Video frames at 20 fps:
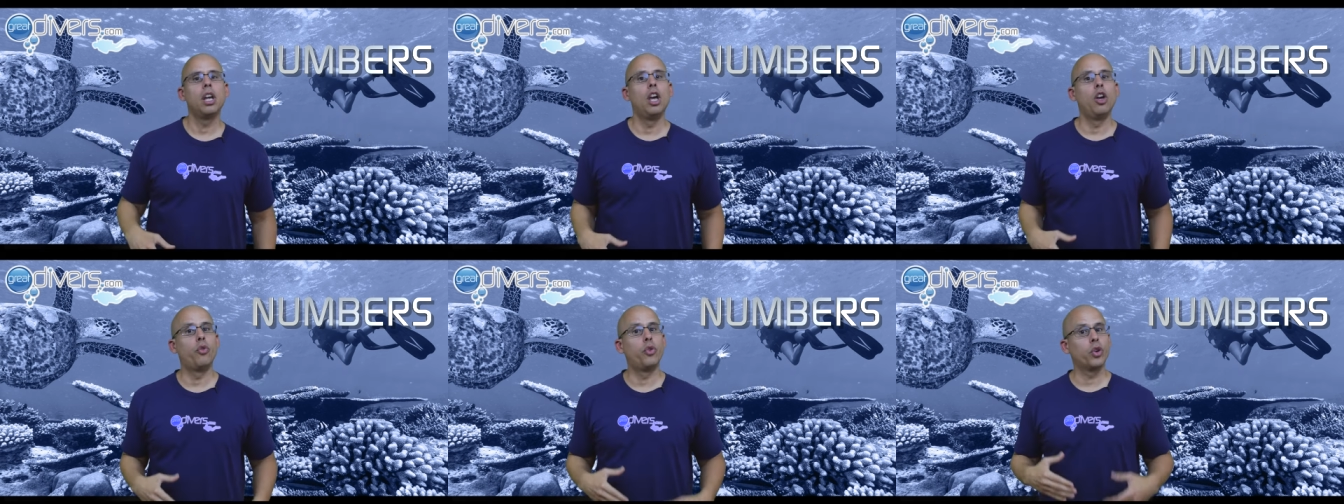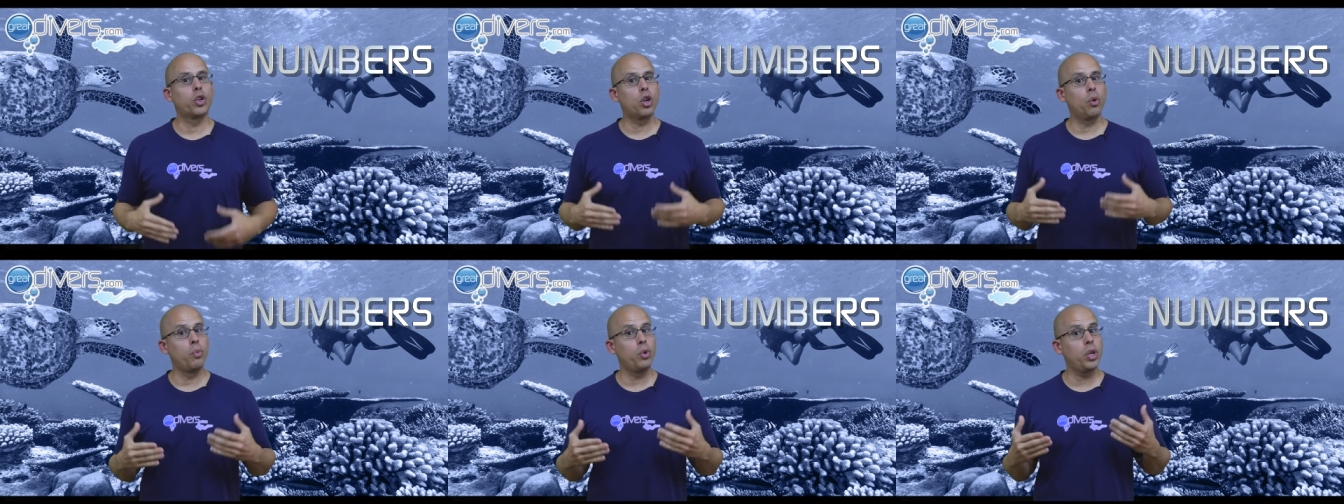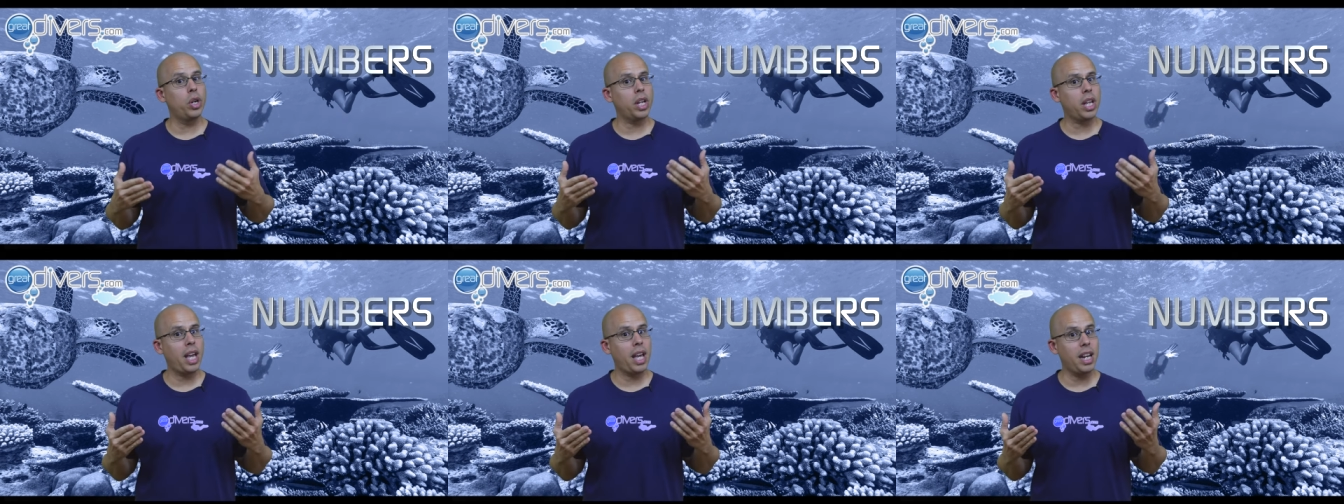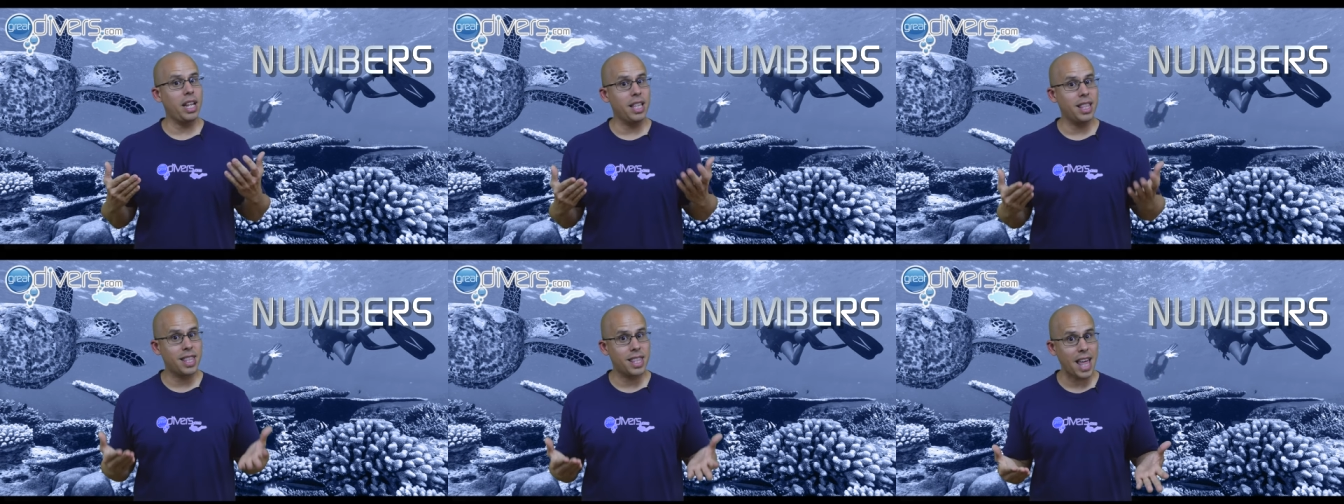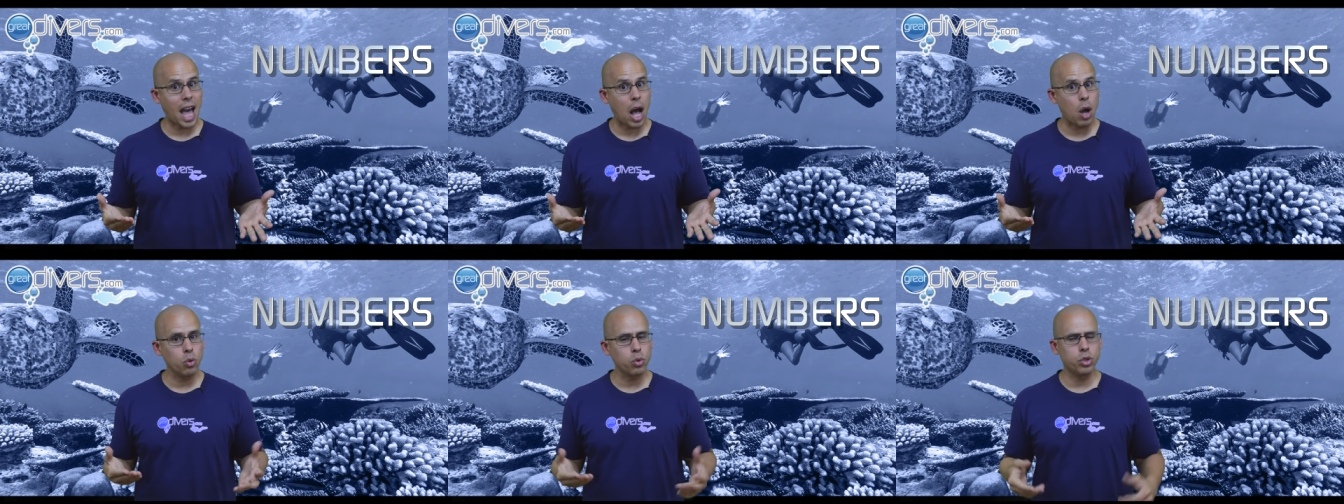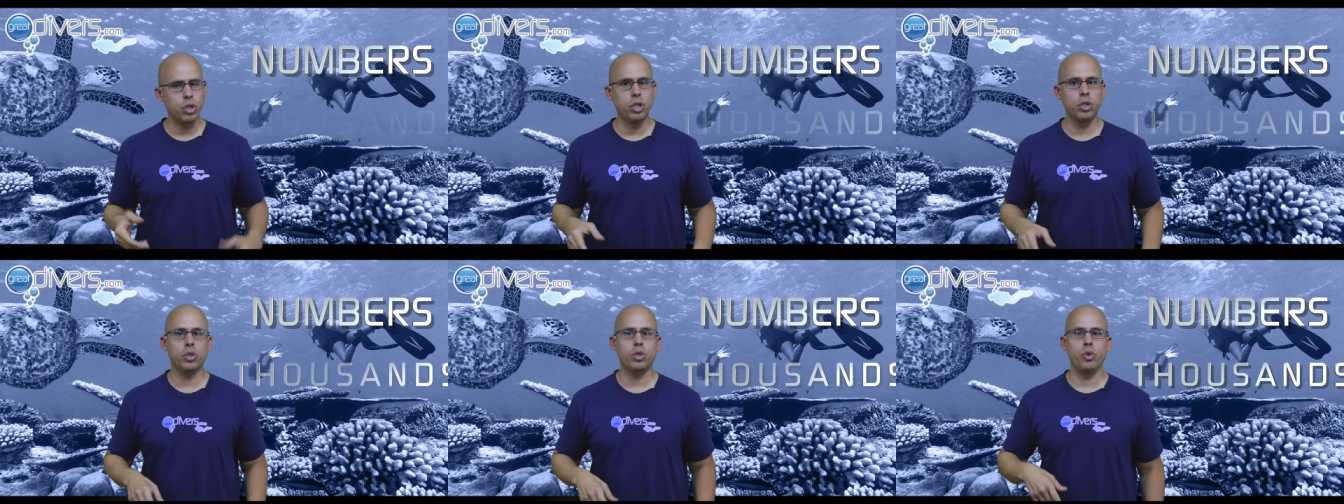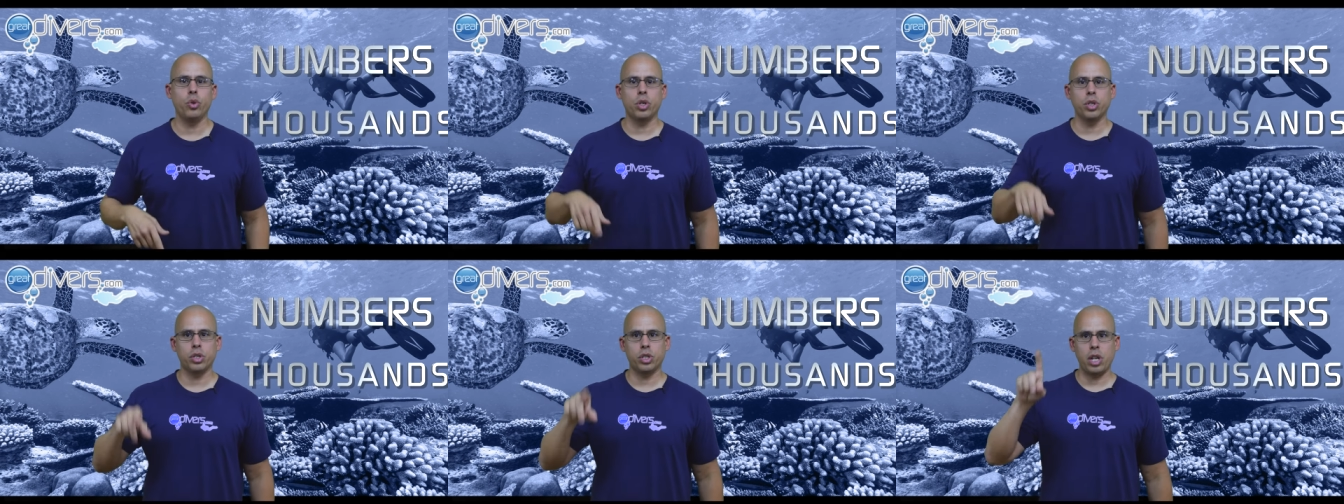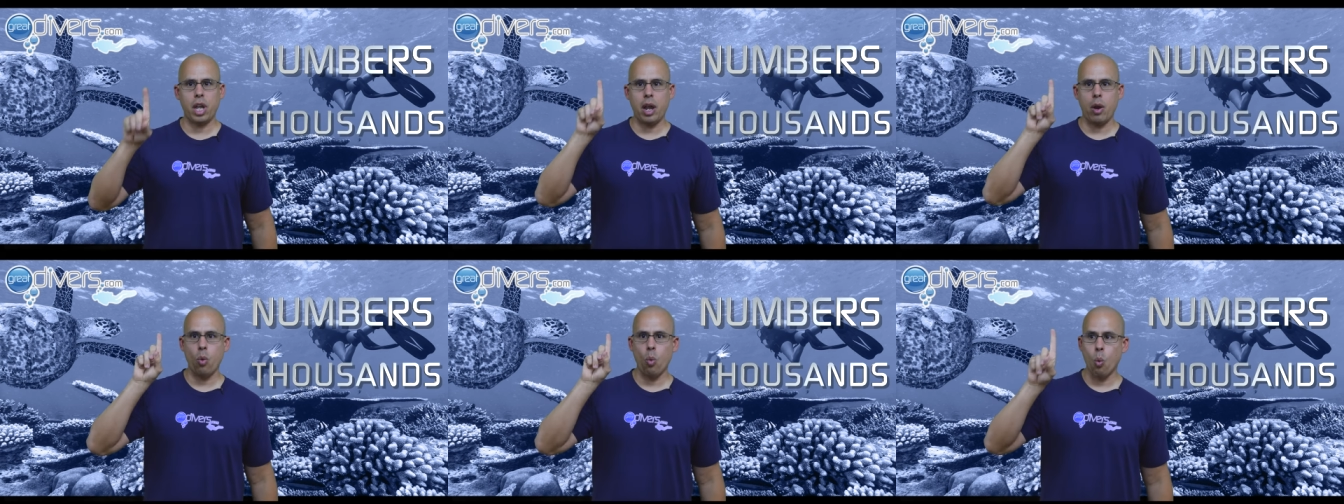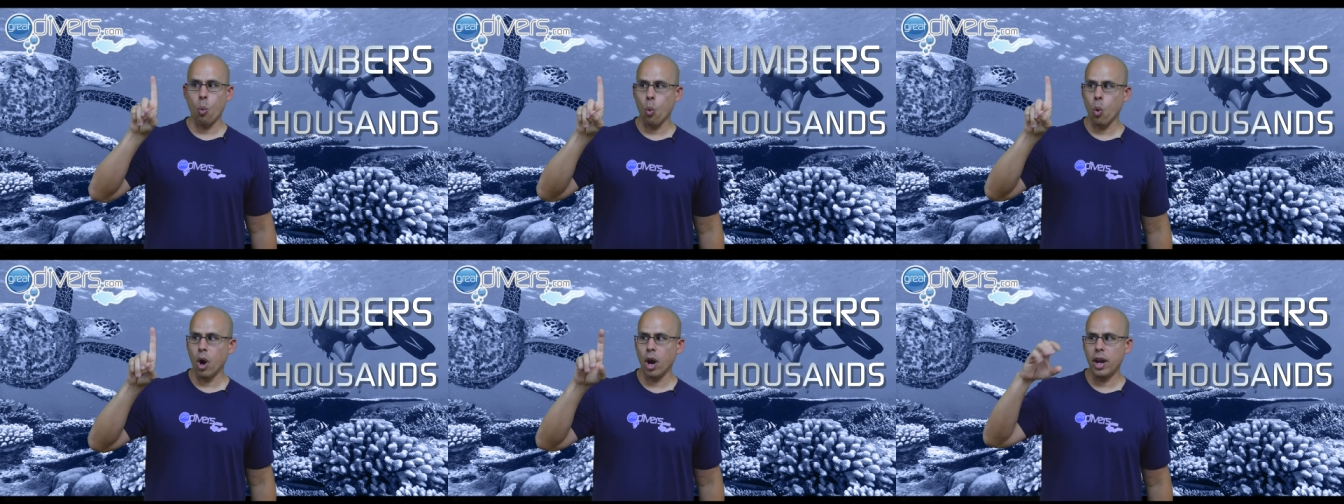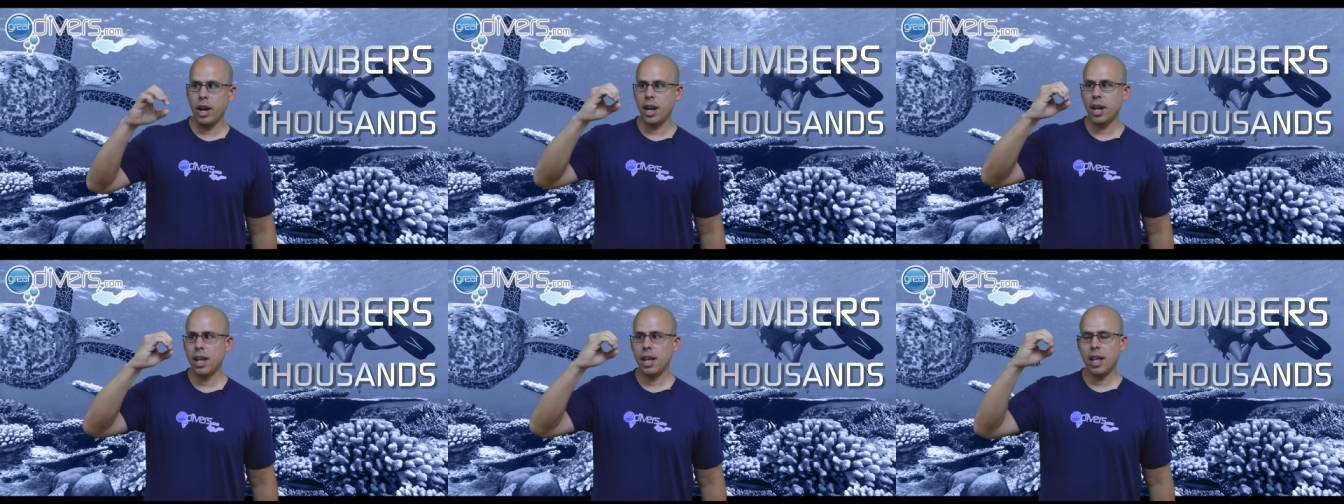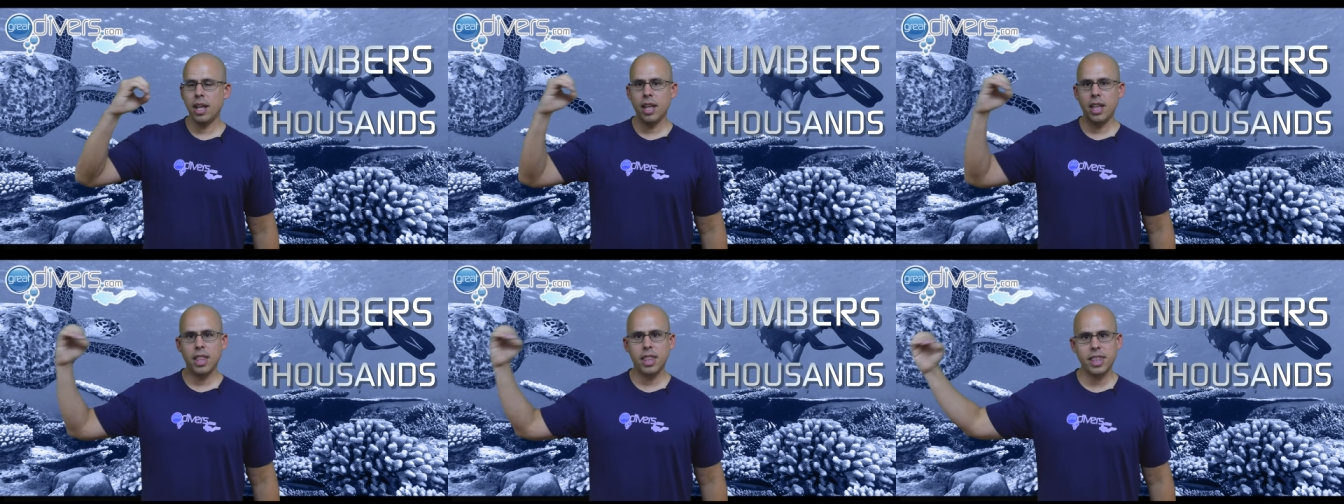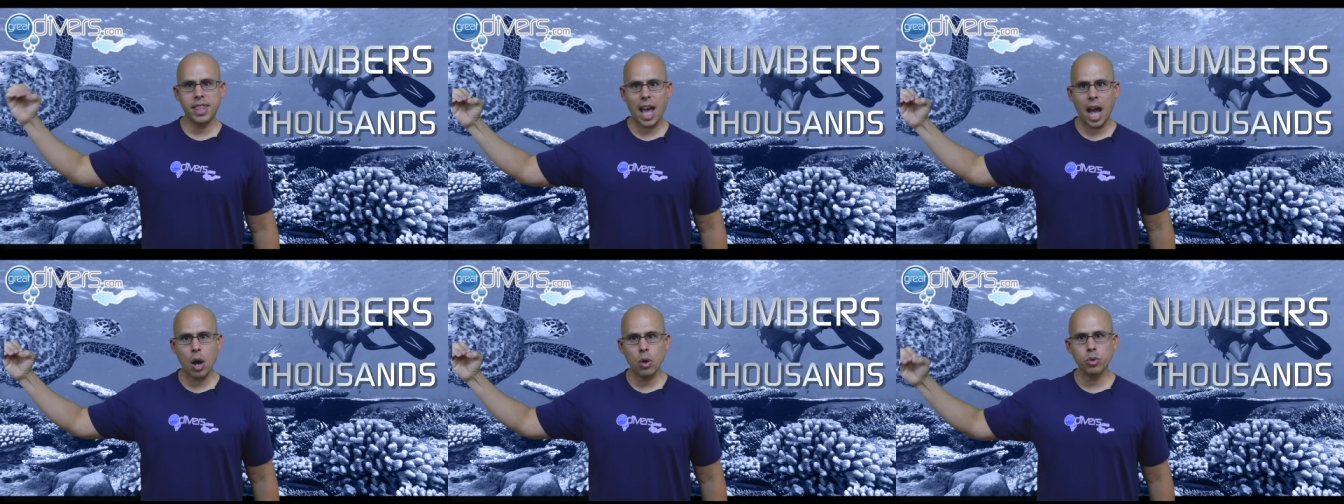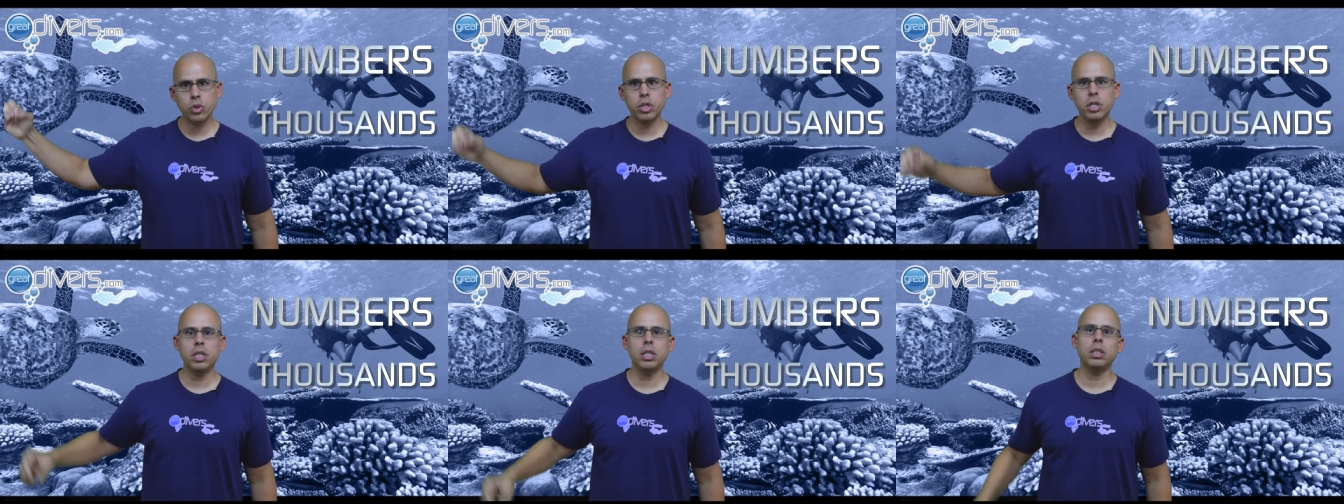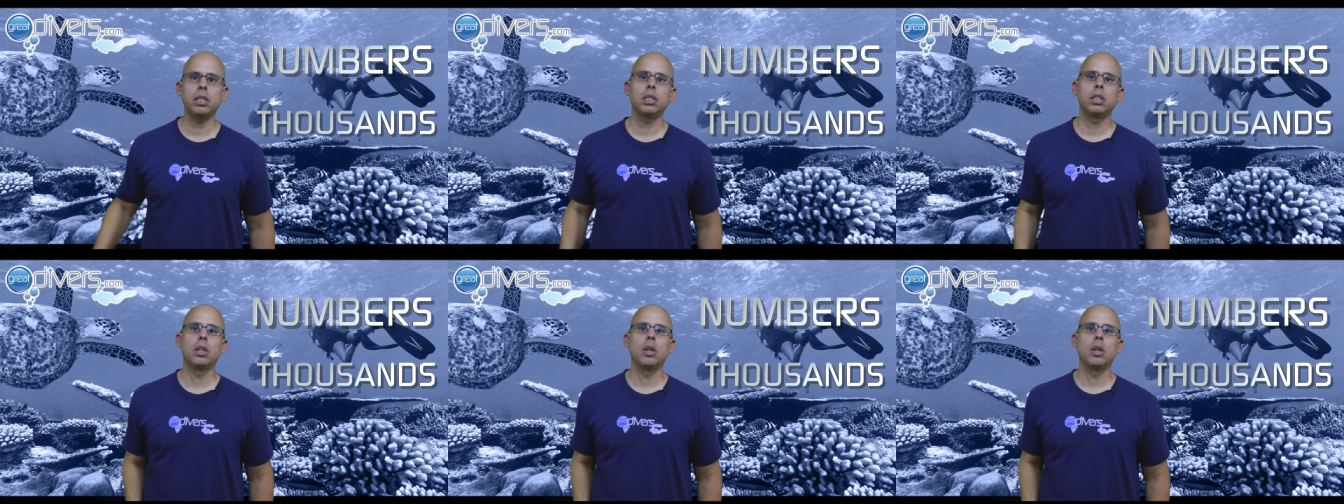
If you're communicating thousands, you can say 1,000